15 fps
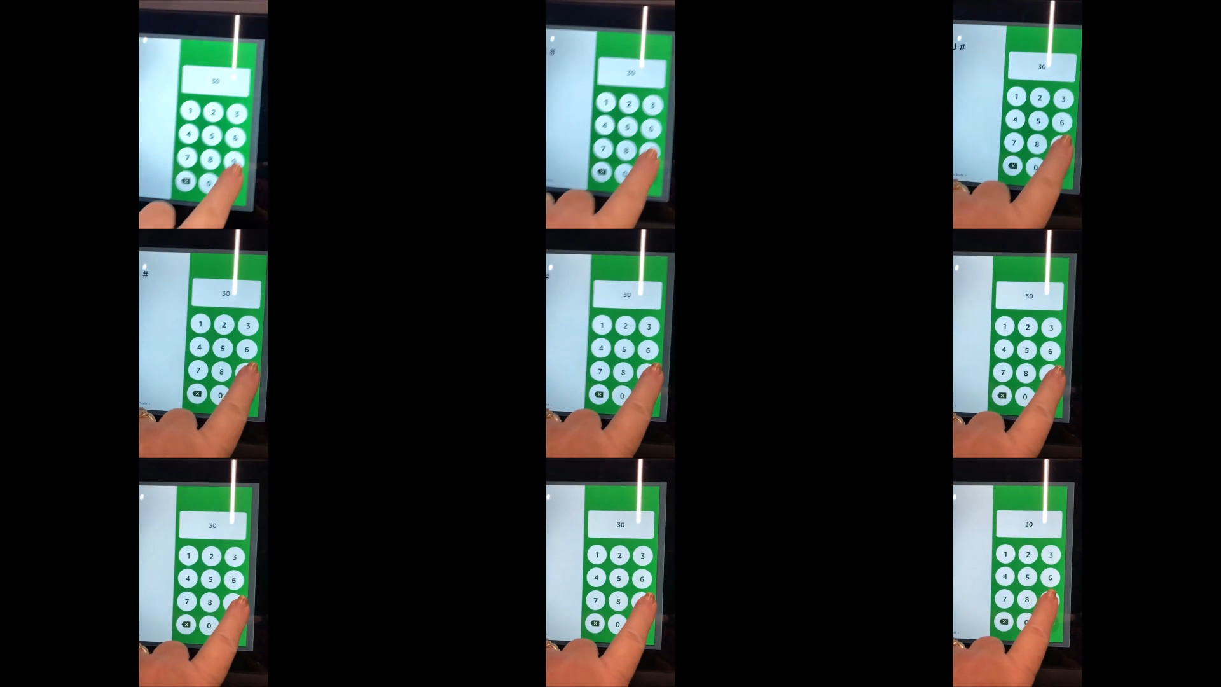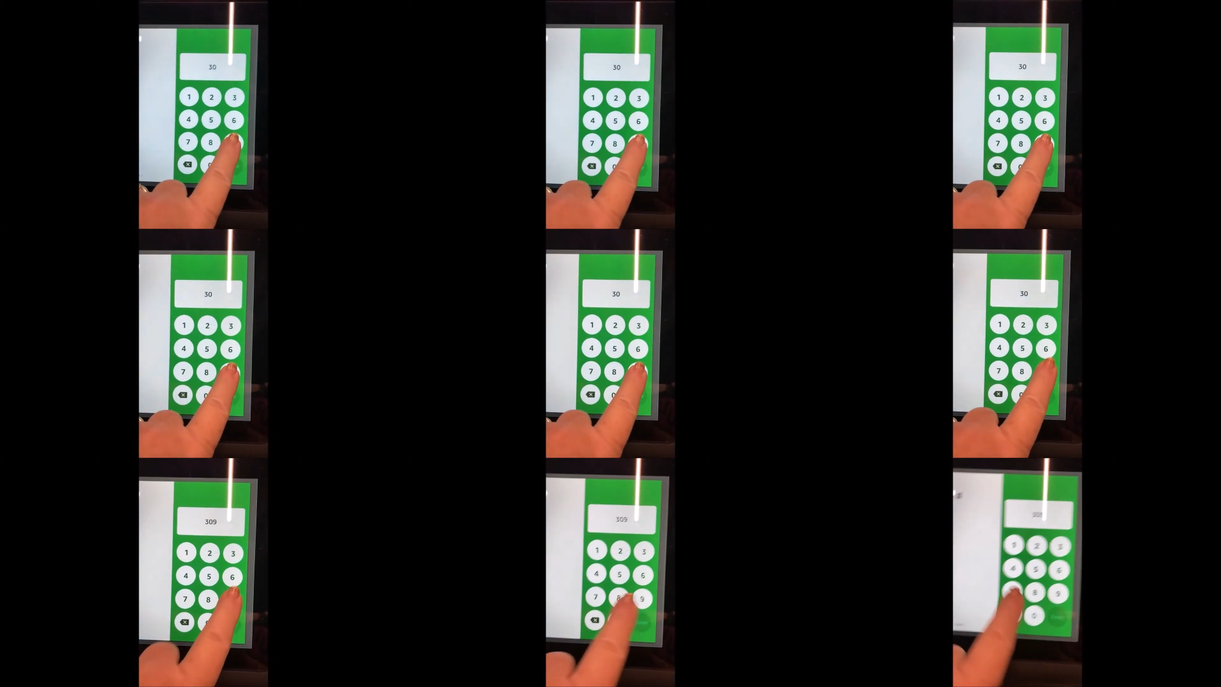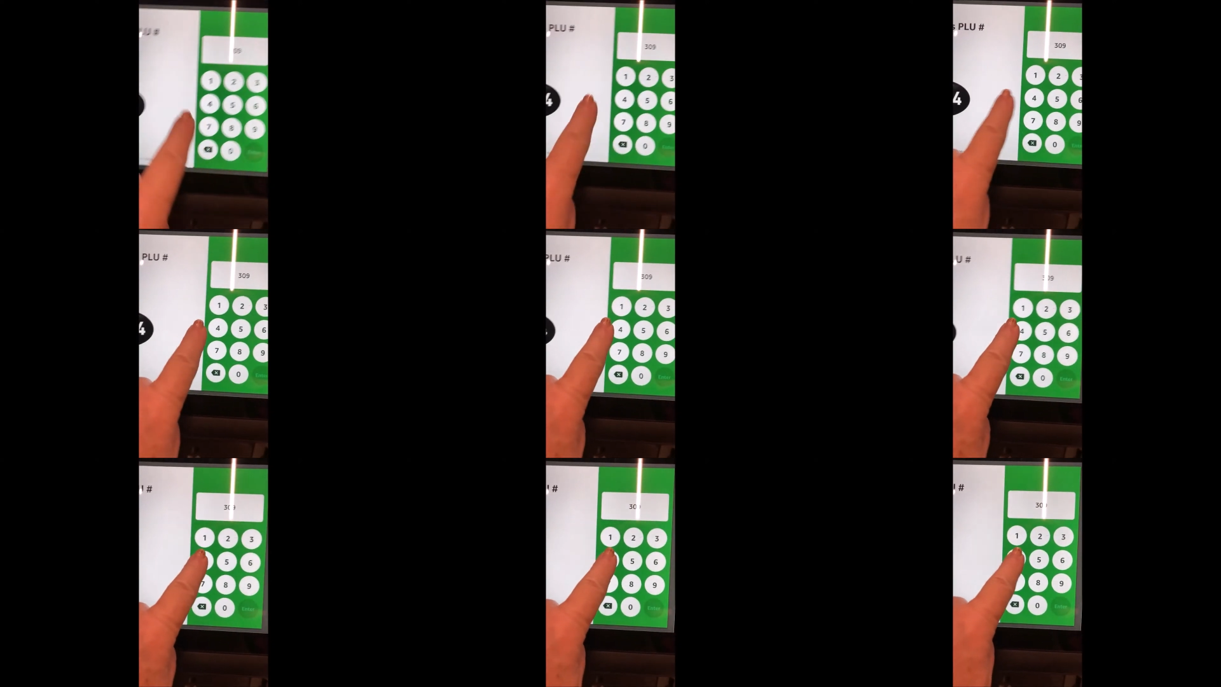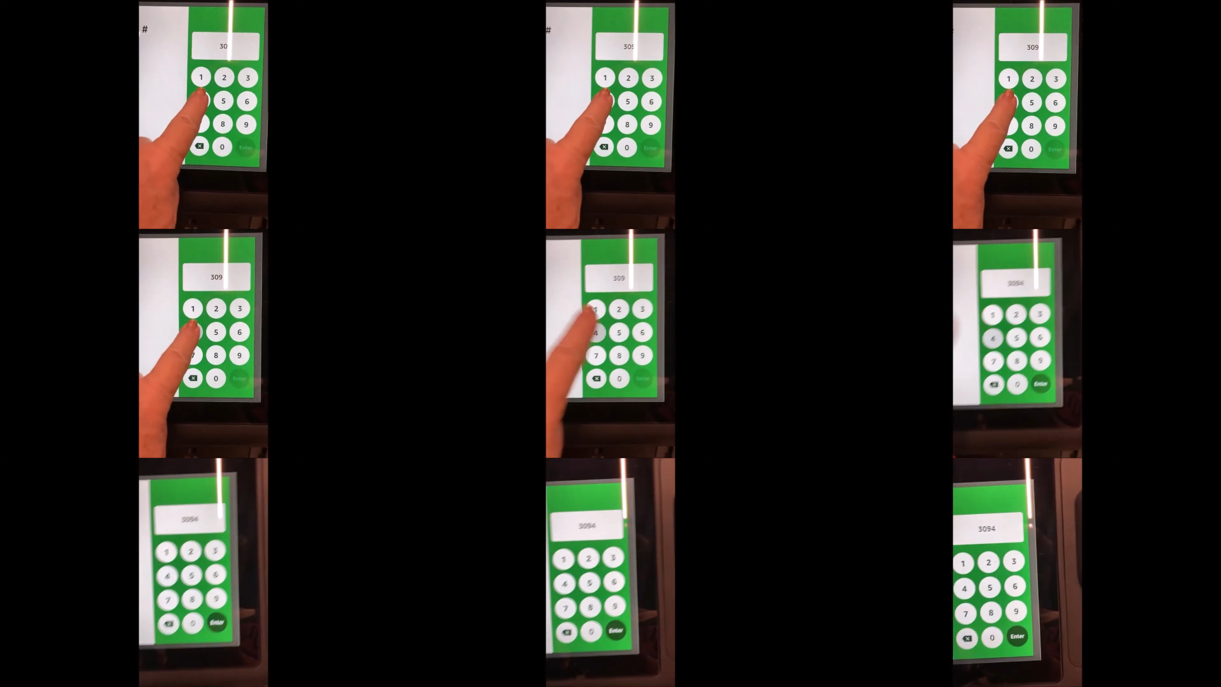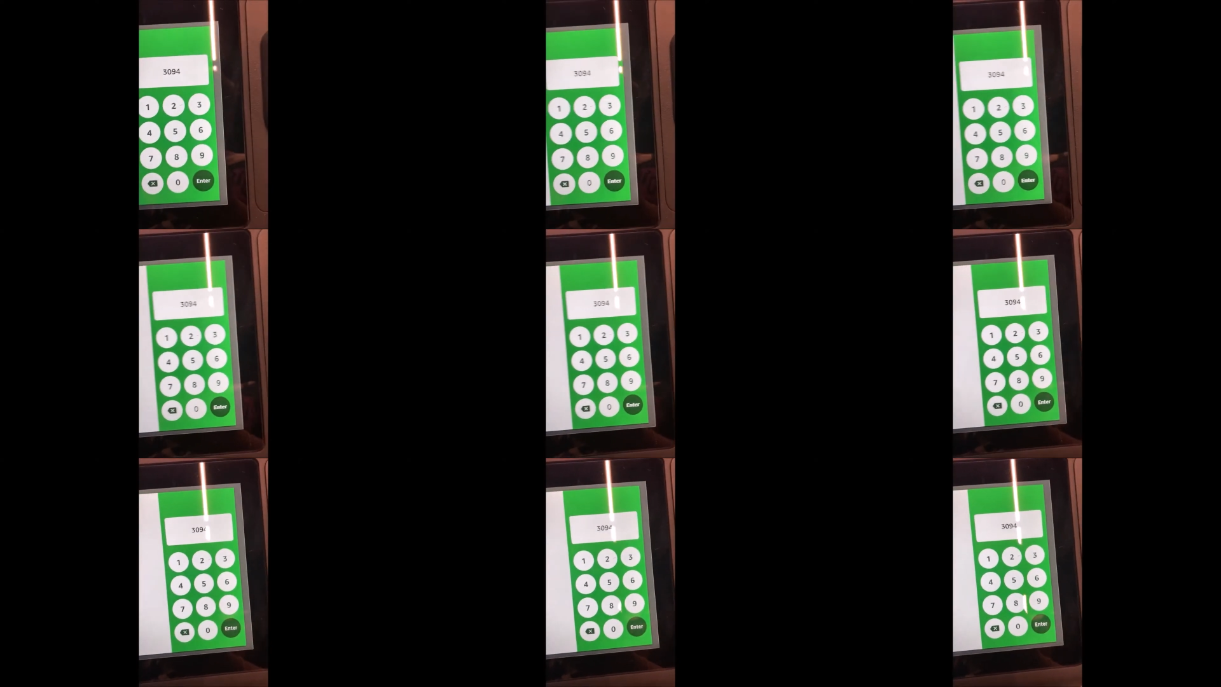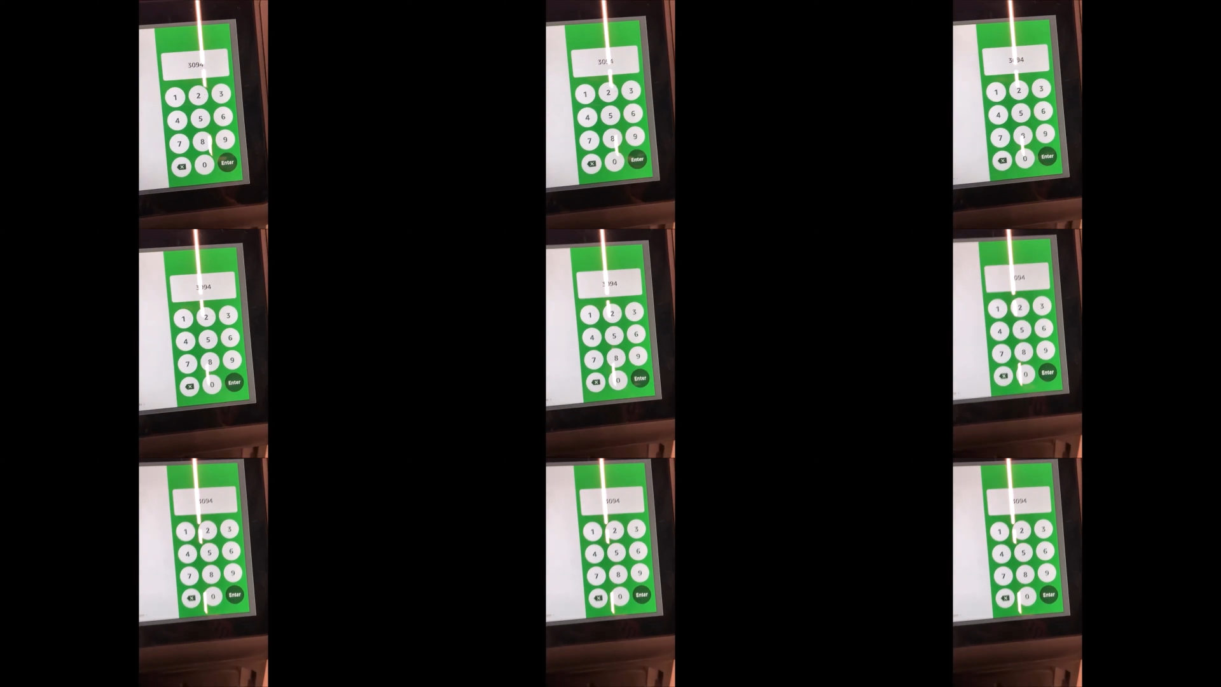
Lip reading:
No face is visible, so there are no lips to read.